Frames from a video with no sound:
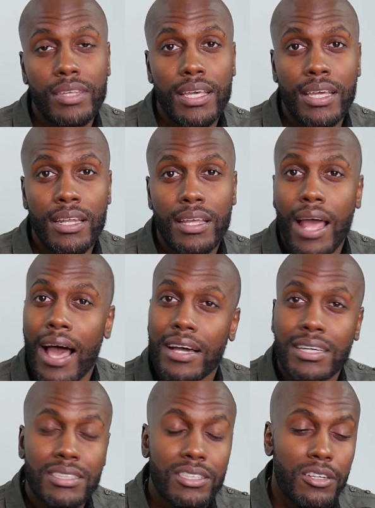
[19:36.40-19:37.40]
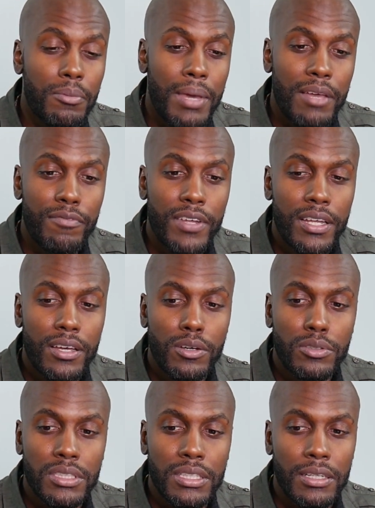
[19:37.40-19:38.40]
and I'll continue to make
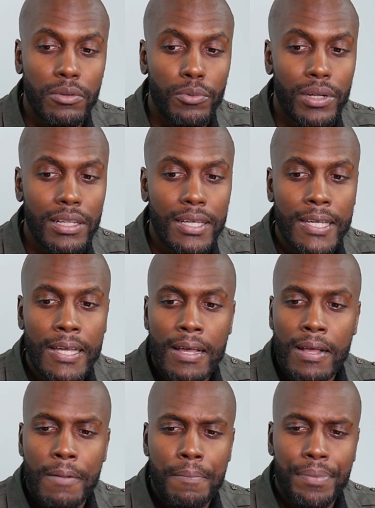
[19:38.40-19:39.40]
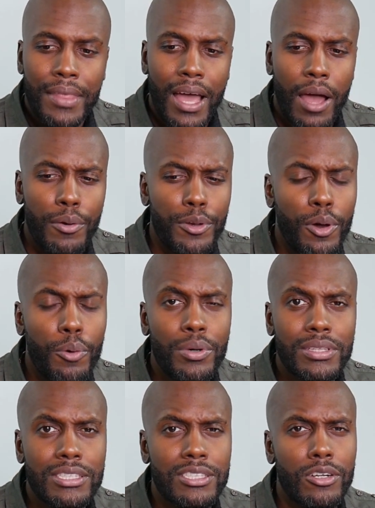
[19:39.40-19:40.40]
videos and really I don't
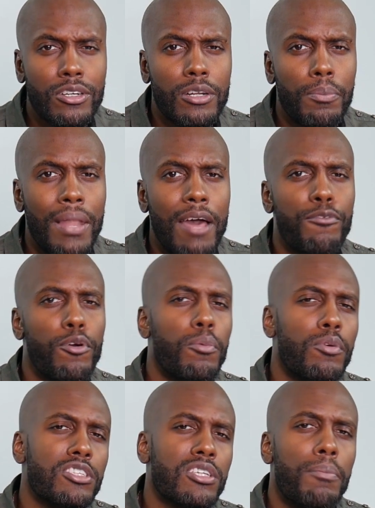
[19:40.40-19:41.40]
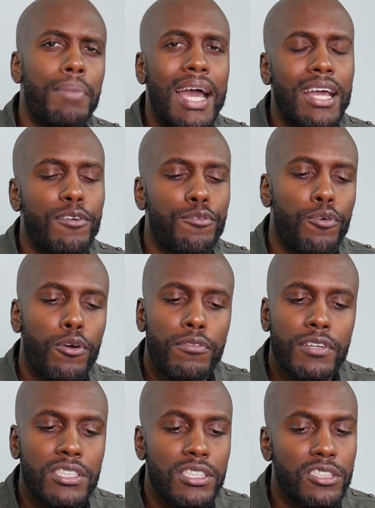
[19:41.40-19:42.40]
want this turning into a platform where it's a back and forth.
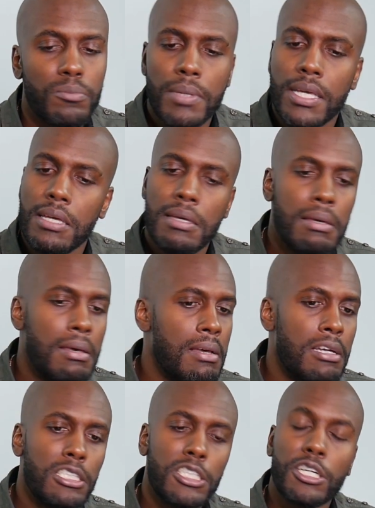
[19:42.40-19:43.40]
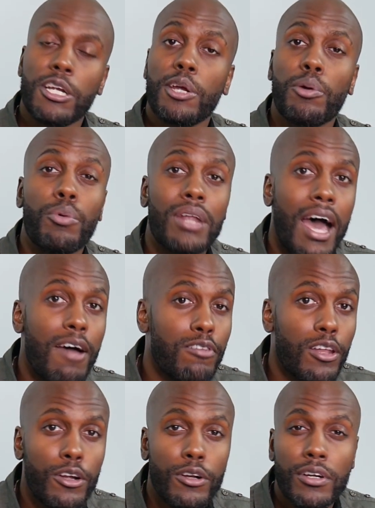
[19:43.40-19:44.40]
It's just me sharing what I've
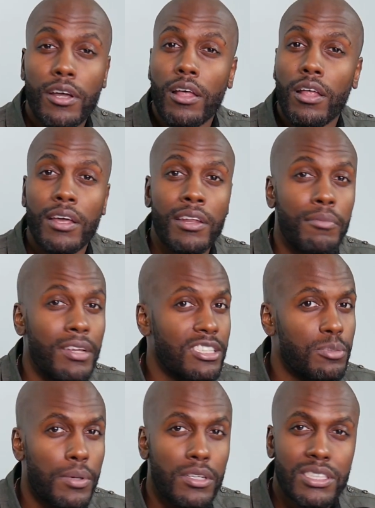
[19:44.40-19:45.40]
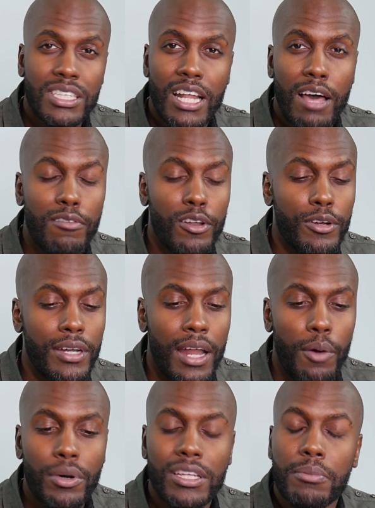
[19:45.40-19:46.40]
learned uh, and the experiences that I've learned, and
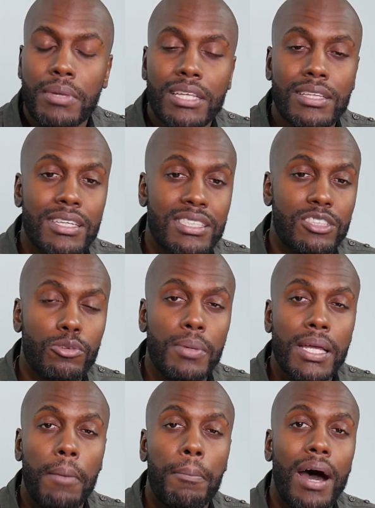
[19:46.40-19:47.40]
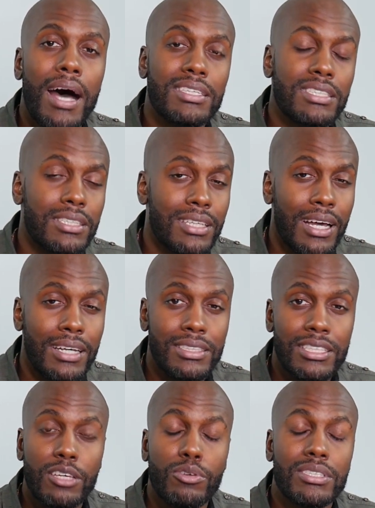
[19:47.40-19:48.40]
I want to be this to be a positive,
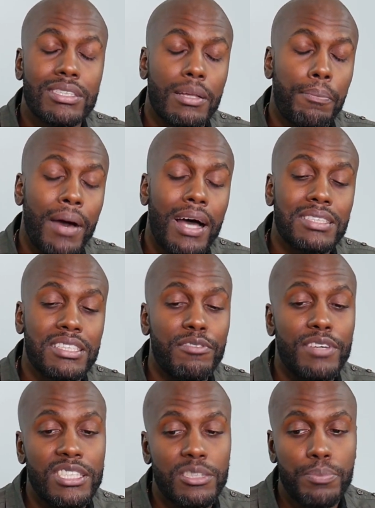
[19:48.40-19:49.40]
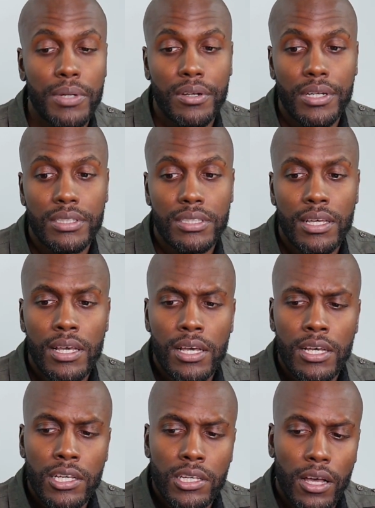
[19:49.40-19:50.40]
continuously positive experience.
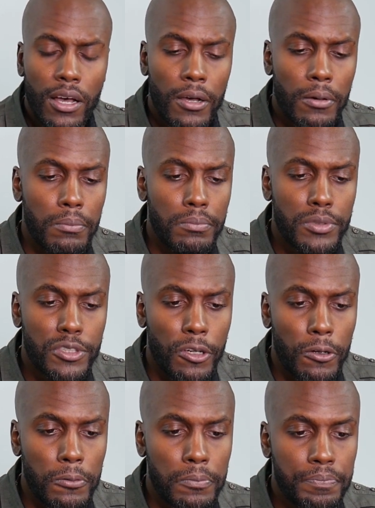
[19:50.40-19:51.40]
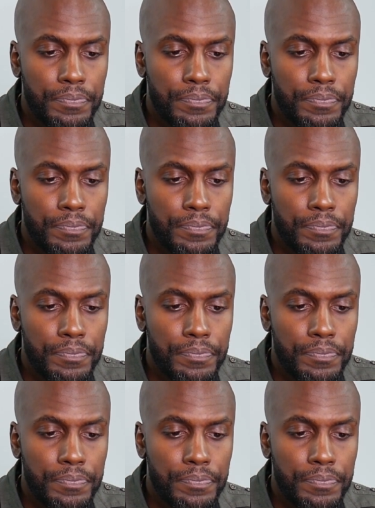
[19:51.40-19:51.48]
Um, so,